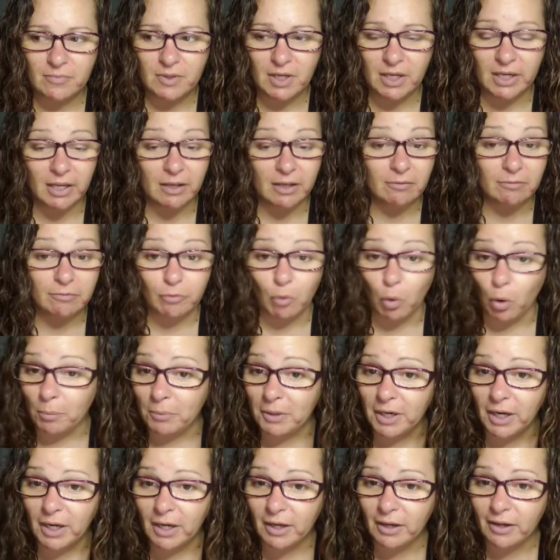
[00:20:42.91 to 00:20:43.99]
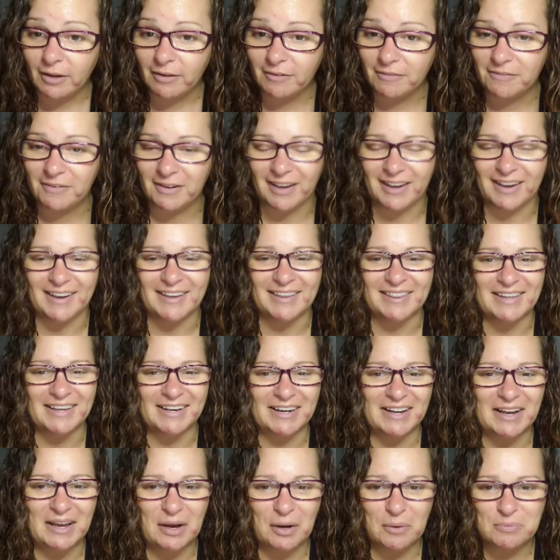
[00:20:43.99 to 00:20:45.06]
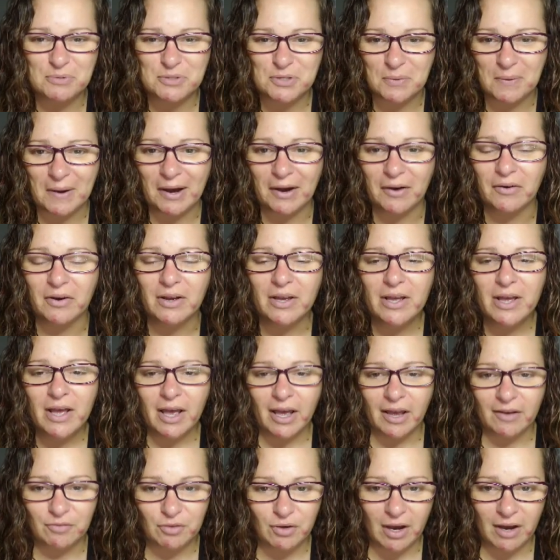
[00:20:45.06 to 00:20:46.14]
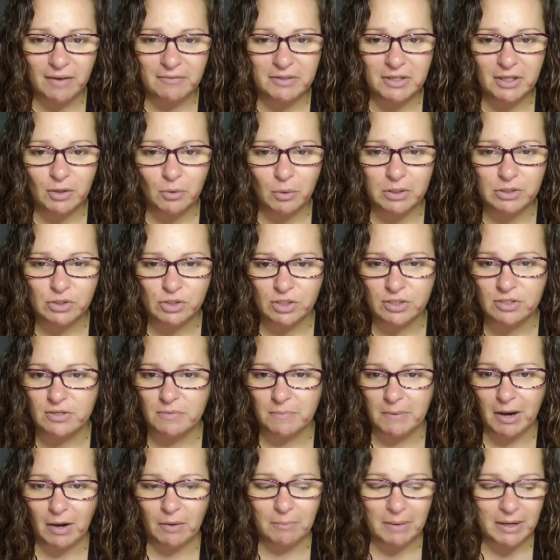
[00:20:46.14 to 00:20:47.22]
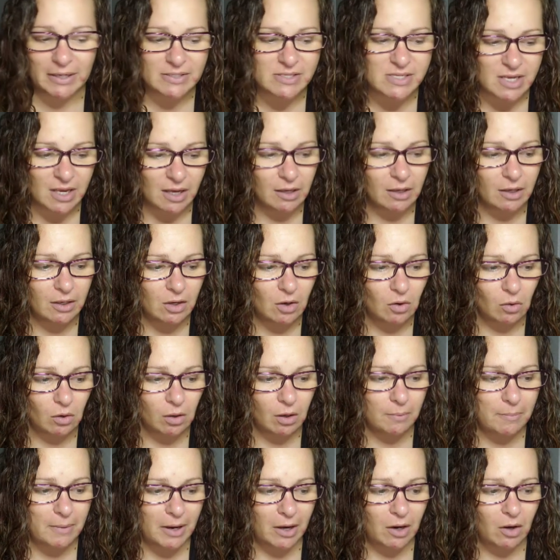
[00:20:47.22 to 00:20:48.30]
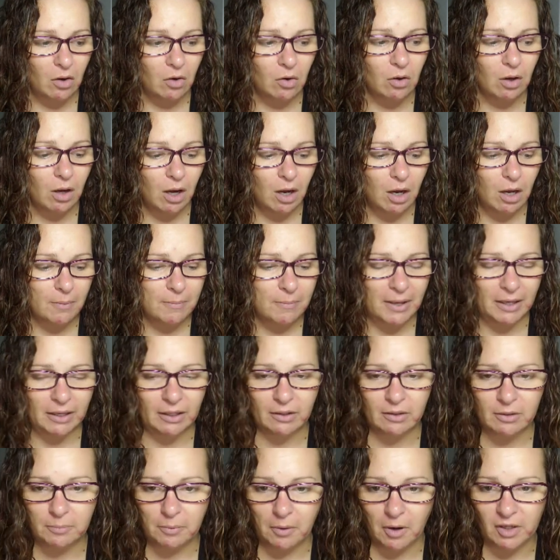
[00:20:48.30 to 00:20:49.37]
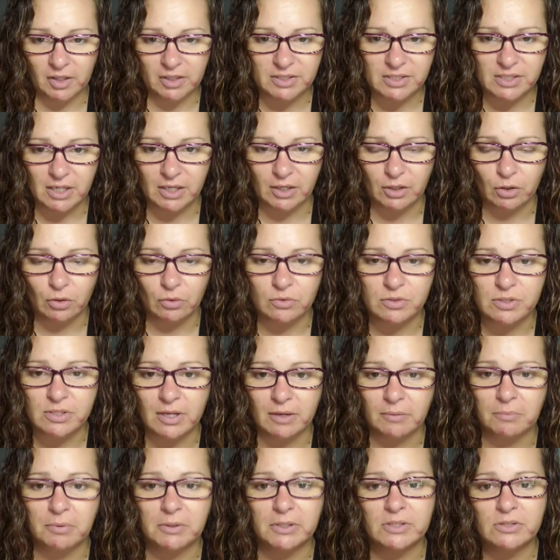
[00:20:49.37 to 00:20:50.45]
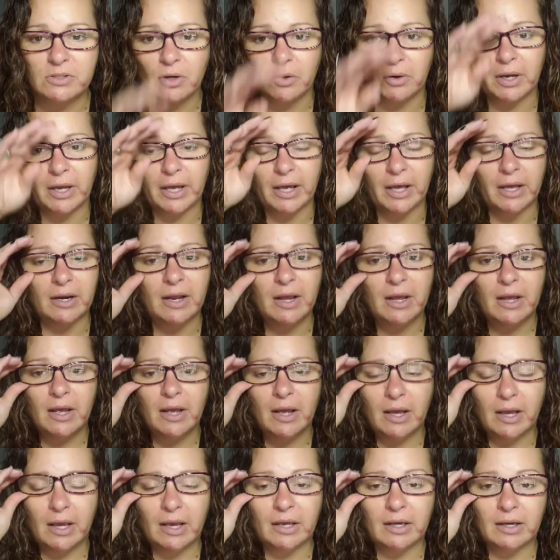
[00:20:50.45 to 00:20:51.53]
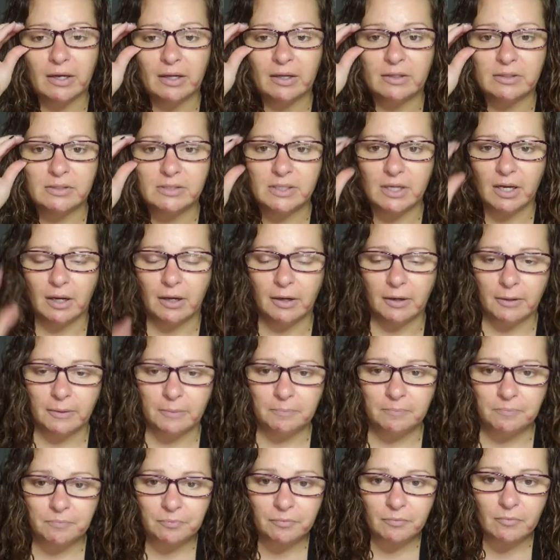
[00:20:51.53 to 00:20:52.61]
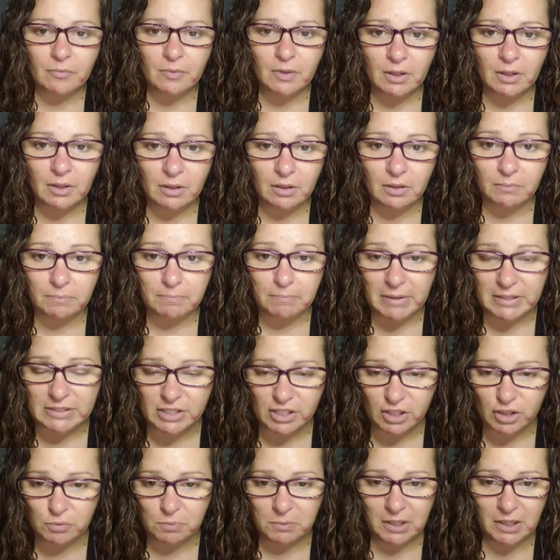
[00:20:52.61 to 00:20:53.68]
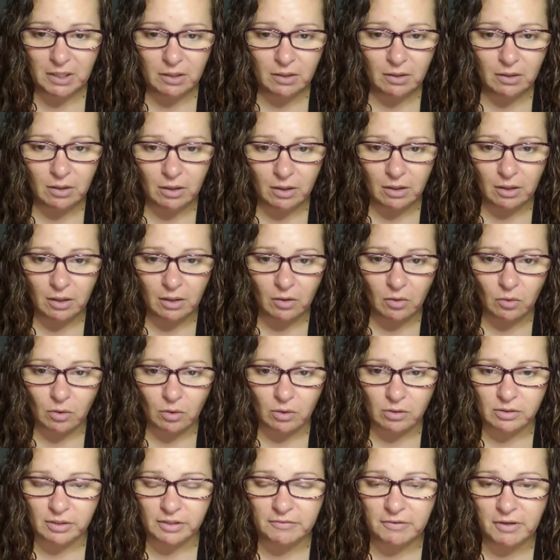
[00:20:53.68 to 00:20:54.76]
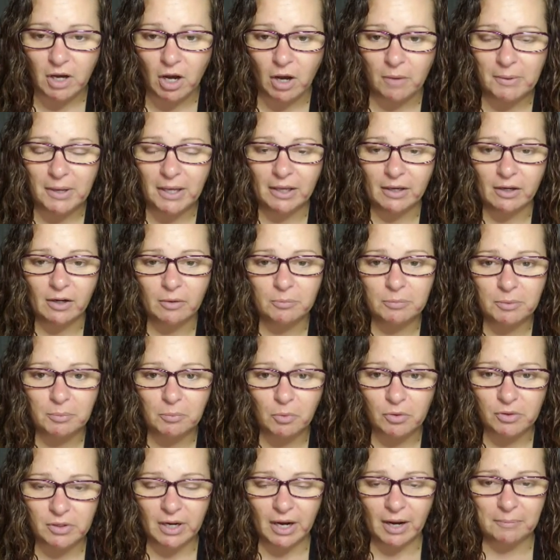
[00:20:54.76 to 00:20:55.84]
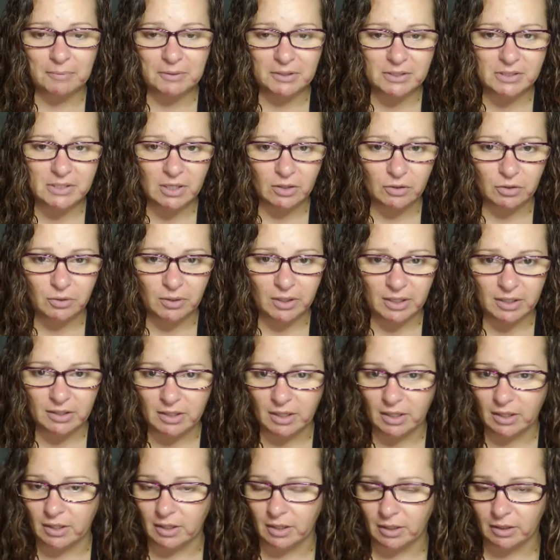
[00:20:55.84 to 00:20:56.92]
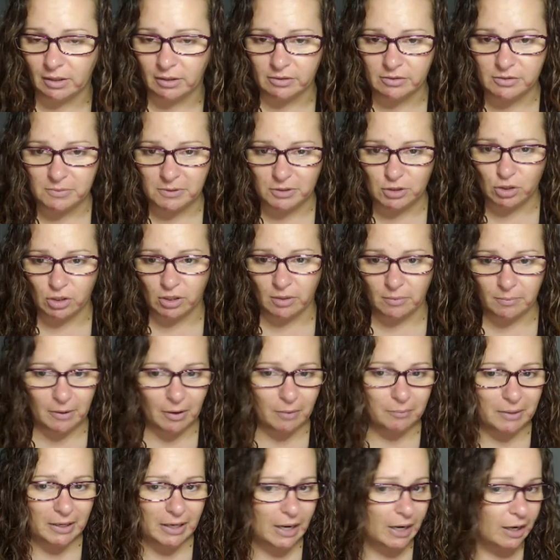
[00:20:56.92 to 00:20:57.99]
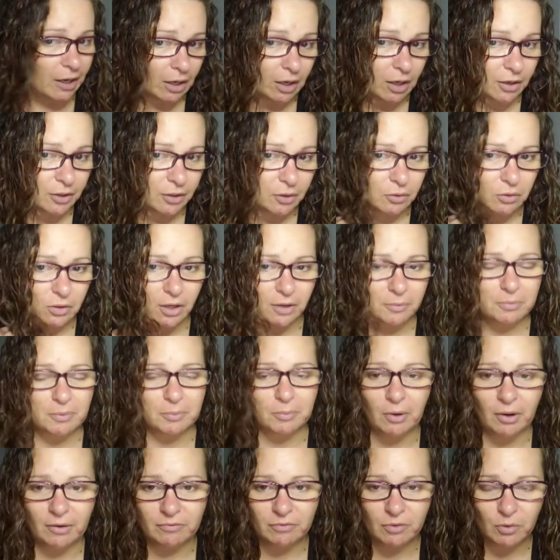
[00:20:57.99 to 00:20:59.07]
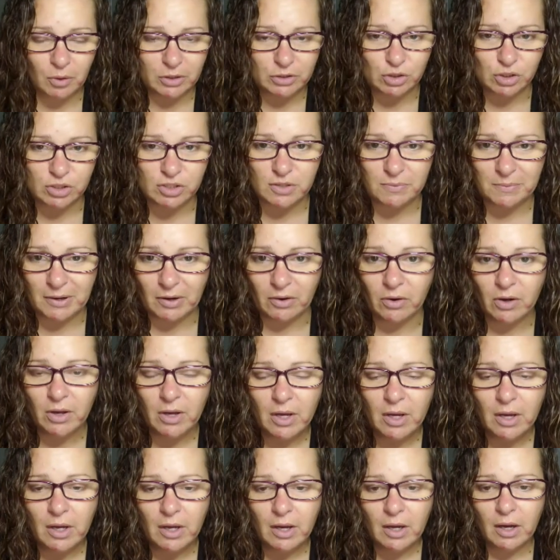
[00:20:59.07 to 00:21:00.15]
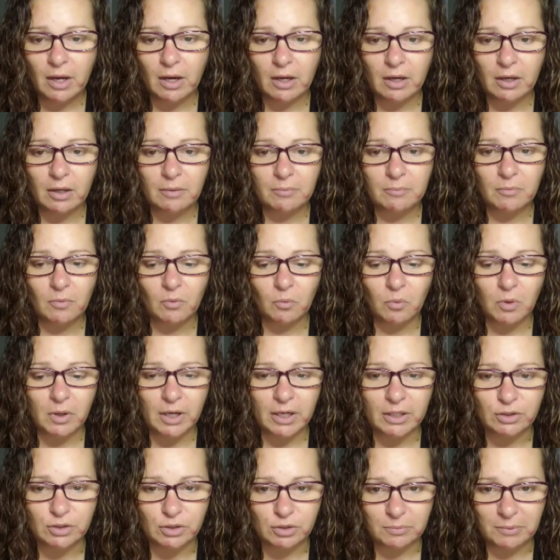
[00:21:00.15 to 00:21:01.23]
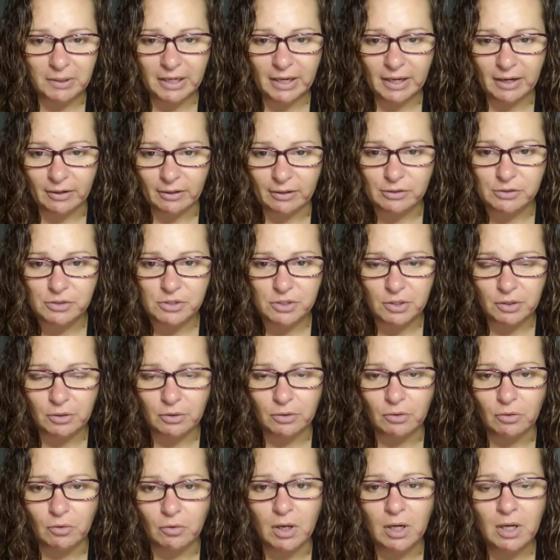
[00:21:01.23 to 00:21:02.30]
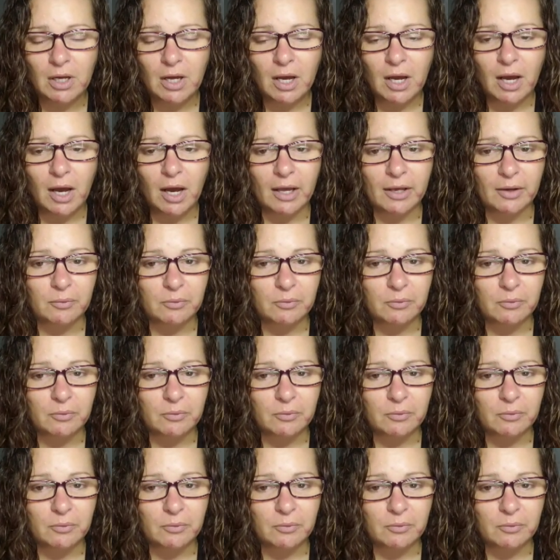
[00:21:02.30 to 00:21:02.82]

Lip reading: informative and that it helps you out. If you have any questions about my skin or about any of the products that I use, then please go ahead and message me or leave a comment, and I'll be more than happy to tell you anything, especially about my hair. I know a lot of people have questions about what I do to my hair, so it